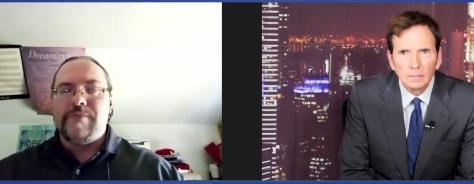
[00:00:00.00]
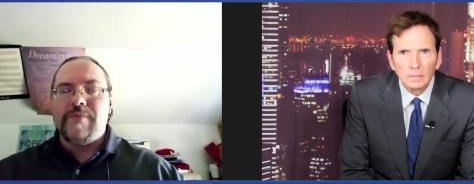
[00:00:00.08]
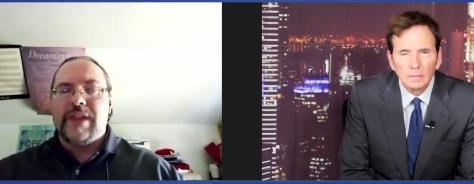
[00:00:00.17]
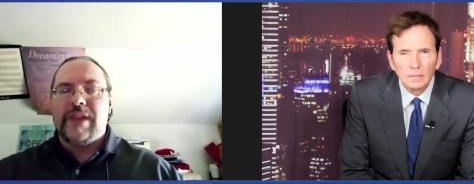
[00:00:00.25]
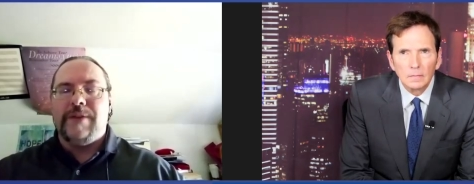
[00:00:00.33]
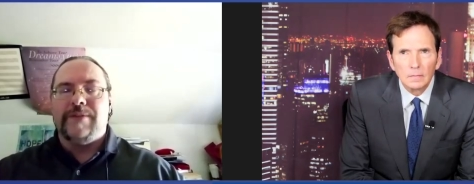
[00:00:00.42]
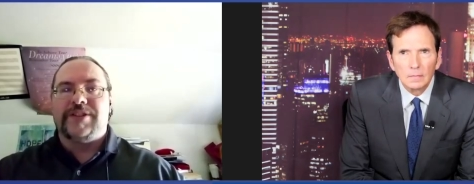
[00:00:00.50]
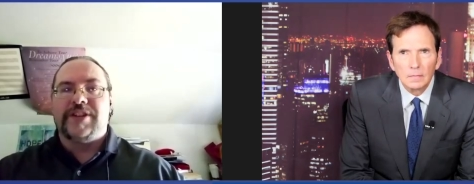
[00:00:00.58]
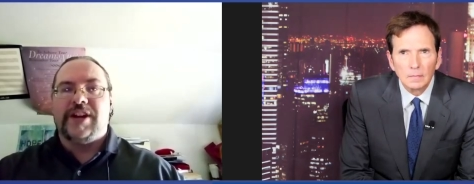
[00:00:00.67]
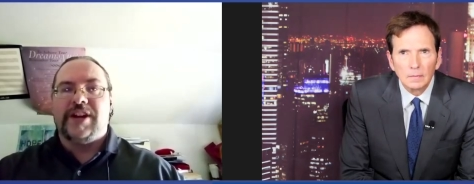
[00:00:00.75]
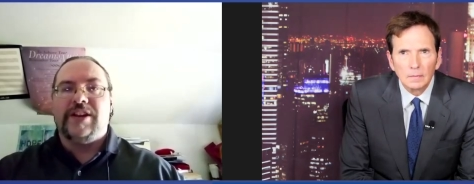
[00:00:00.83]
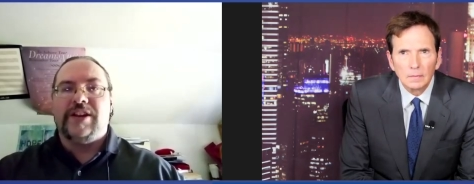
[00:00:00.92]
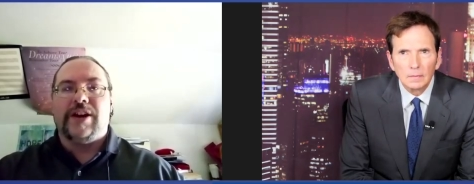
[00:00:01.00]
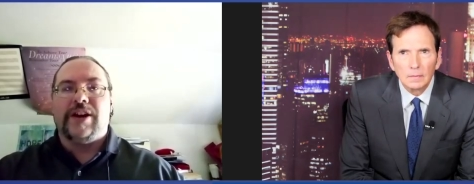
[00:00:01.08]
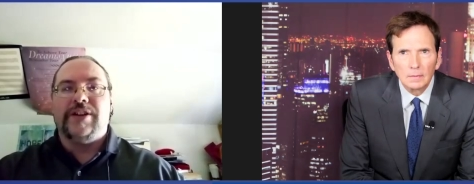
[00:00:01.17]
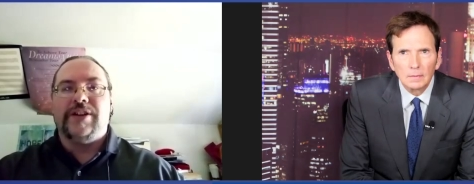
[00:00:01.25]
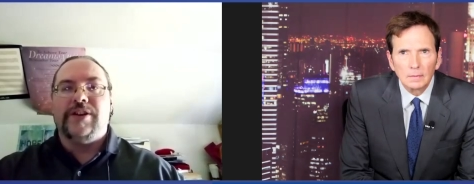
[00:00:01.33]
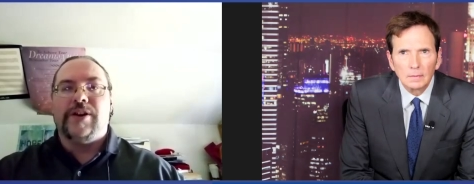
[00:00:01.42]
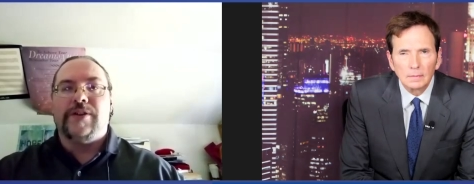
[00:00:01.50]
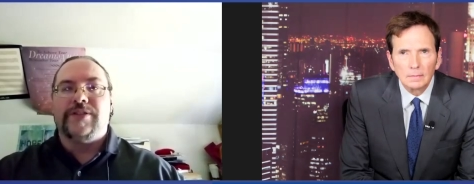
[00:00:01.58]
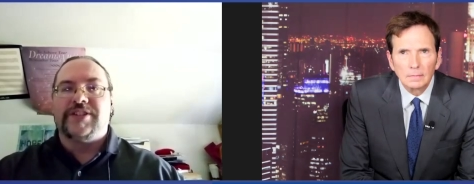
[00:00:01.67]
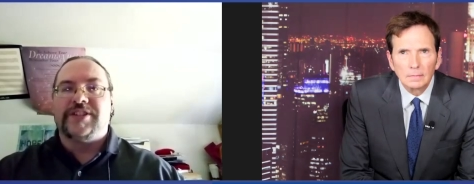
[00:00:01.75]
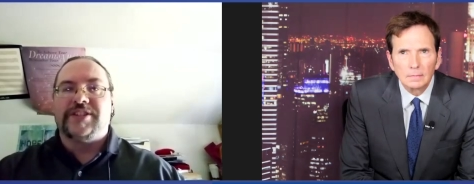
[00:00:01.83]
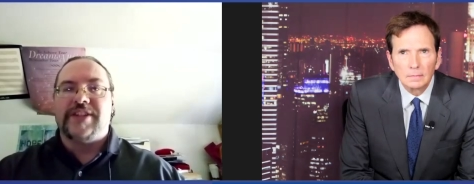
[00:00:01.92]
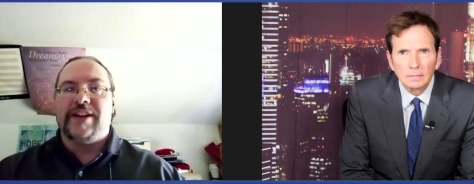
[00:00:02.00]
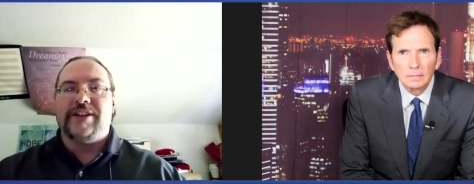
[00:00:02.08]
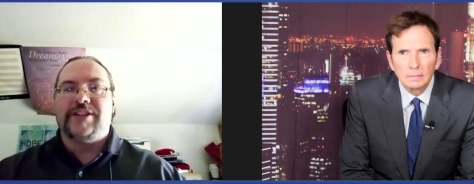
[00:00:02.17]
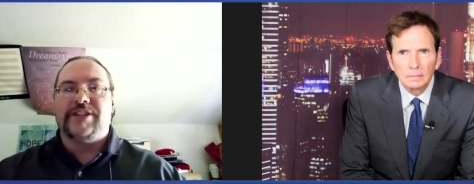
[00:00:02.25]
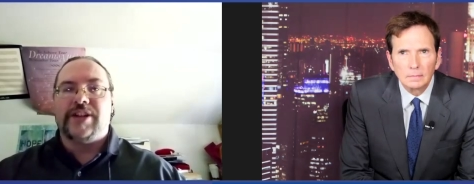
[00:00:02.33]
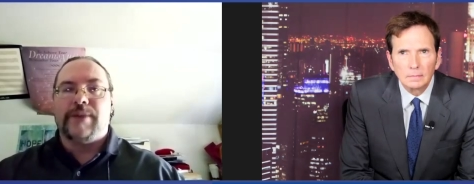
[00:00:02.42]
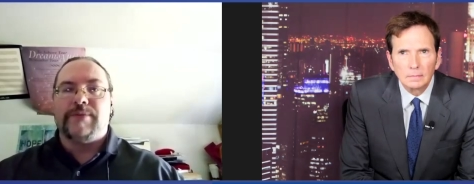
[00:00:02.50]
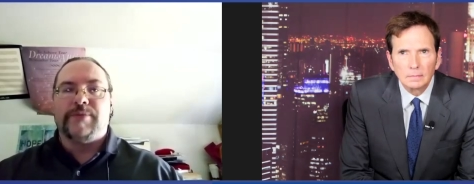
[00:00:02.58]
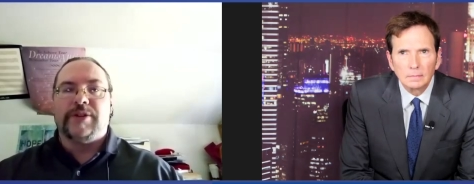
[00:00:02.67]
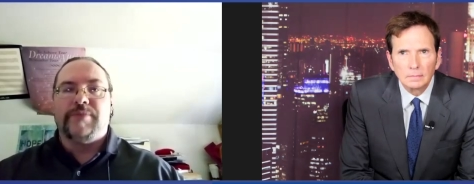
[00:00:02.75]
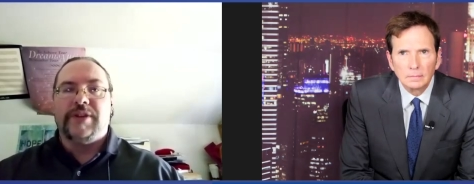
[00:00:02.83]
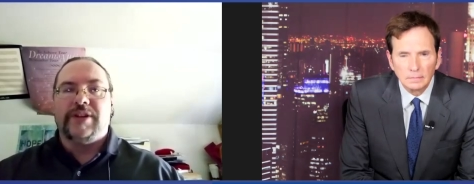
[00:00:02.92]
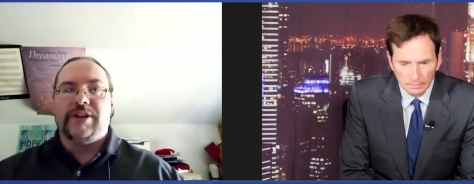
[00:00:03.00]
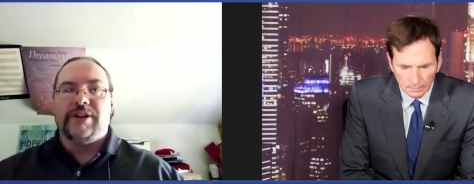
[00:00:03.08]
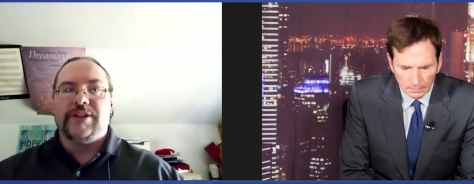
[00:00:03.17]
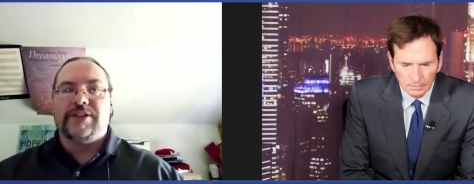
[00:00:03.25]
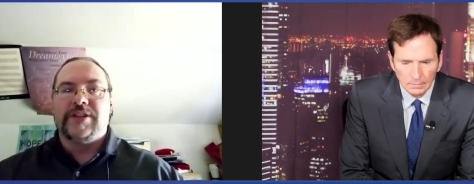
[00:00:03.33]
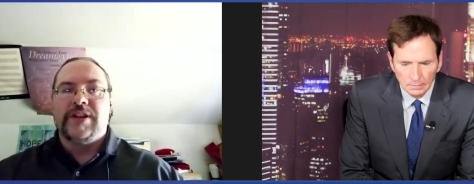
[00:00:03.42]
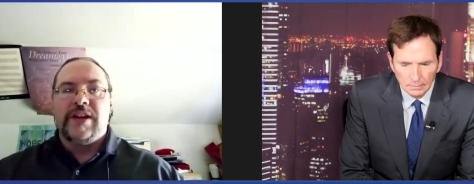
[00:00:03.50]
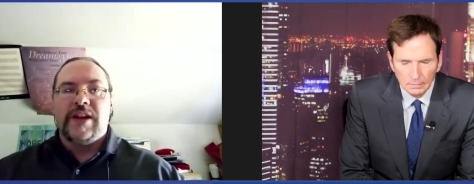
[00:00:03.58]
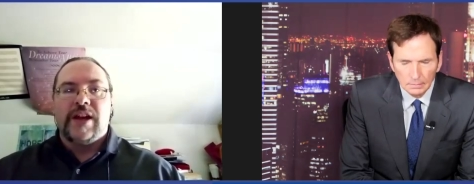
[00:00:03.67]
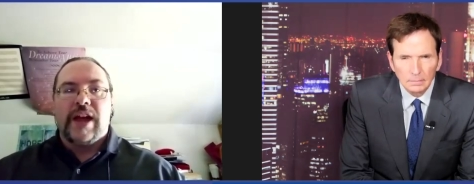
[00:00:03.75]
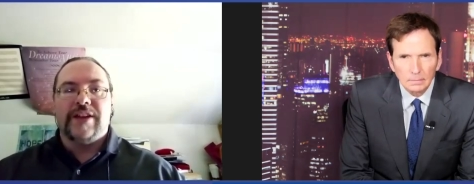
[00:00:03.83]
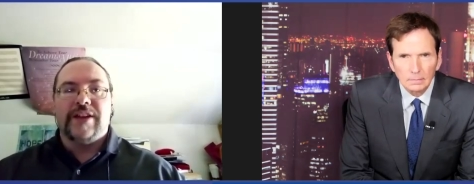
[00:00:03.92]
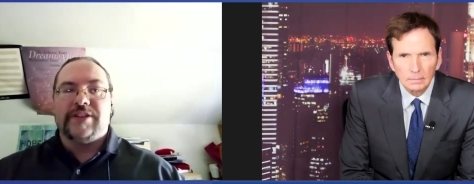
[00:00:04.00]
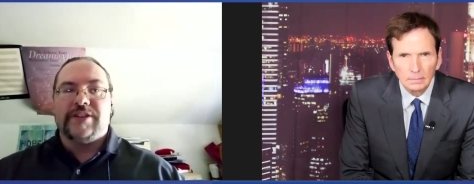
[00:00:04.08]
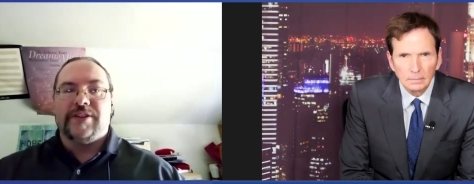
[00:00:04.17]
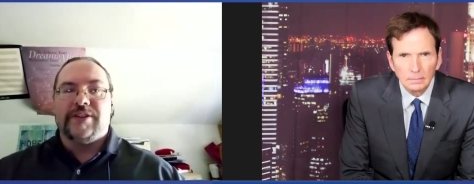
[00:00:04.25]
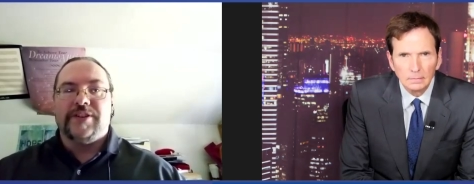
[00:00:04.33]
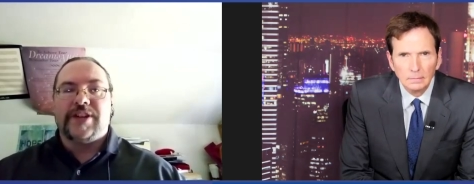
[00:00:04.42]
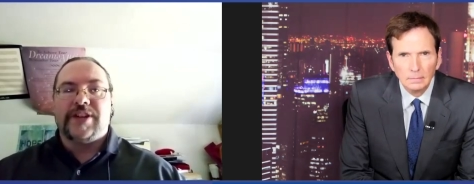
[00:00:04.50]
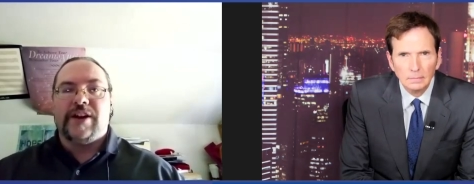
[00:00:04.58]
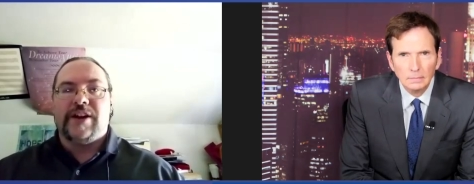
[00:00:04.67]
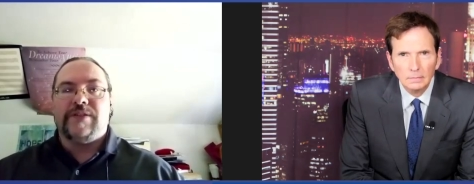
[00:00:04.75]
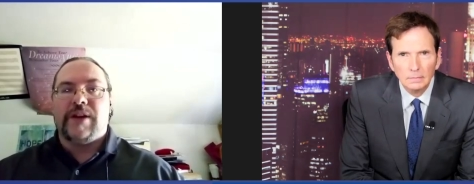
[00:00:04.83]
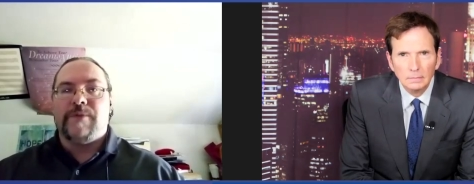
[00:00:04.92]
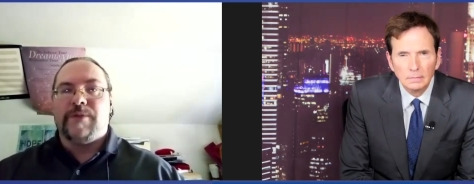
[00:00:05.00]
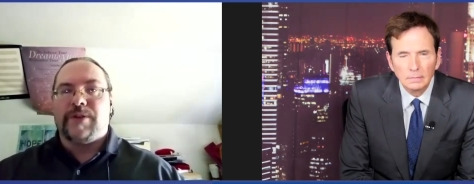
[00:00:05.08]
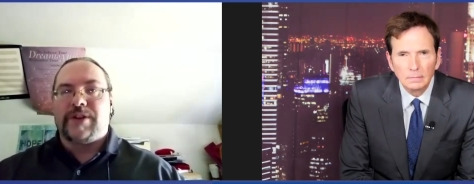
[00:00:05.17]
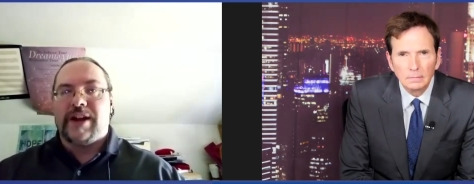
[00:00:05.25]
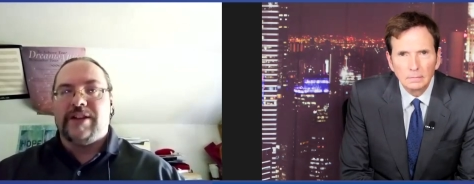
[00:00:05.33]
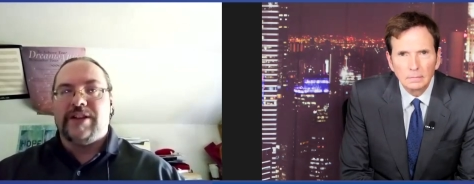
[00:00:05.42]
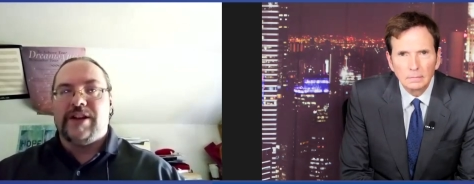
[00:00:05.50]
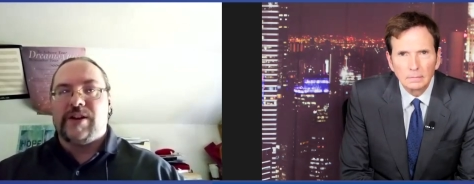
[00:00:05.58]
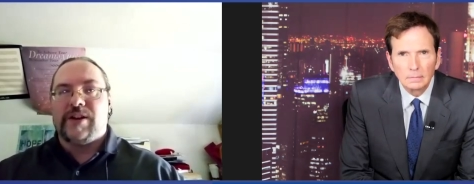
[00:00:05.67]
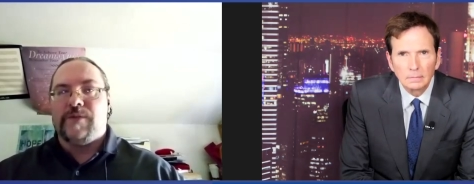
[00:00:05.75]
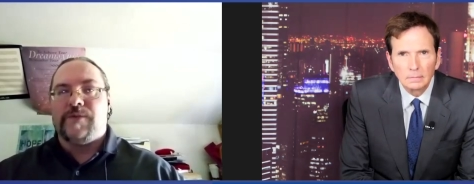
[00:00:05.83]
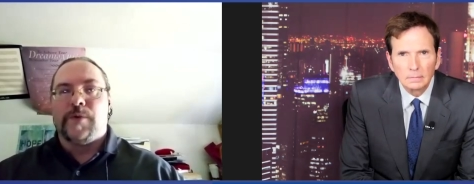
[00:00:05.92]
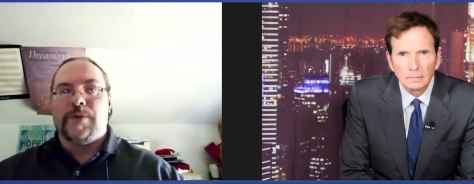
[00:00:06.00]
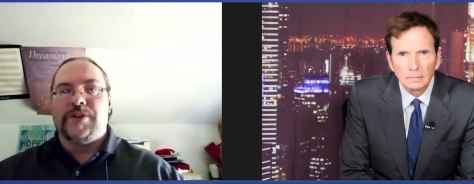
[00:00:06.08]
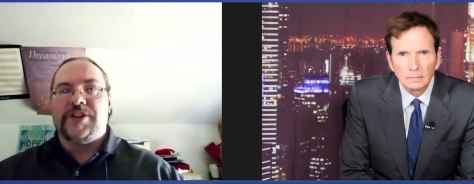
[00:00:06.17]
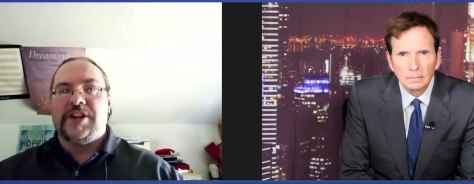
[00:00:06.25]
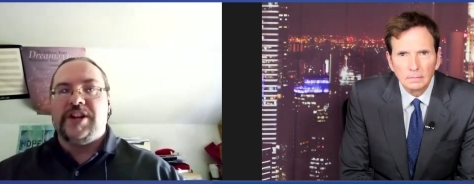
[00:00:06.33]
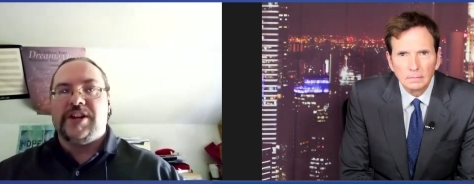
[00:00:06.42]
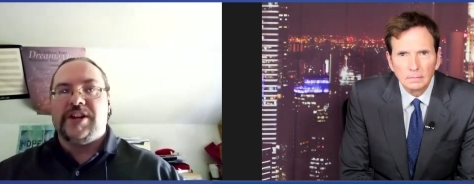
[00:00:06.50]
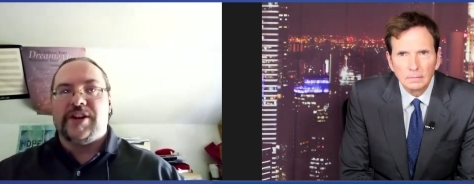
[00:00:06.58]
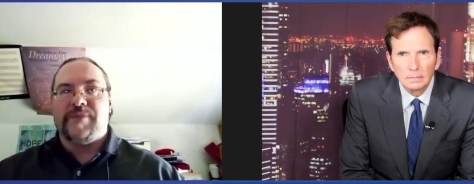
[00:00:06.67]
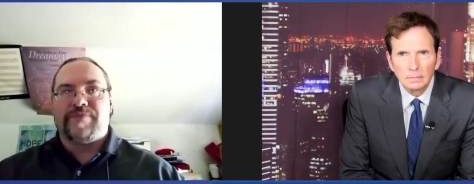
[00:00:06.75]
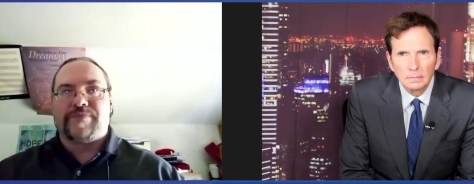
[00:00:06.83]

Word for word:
Speaker 1: he was saying, no, this is not acceptable, because as it turns out, they were kind of like forging